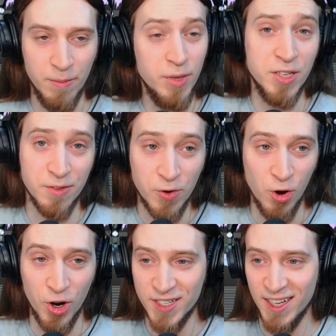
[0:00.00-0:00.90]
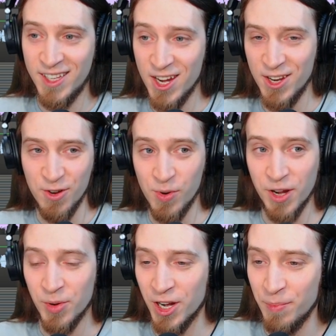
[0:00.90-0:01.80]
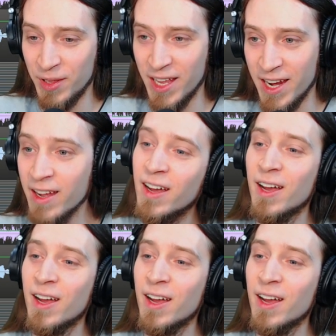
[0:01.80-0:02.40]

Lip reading: Because, of course, I didn't know what I'm going to play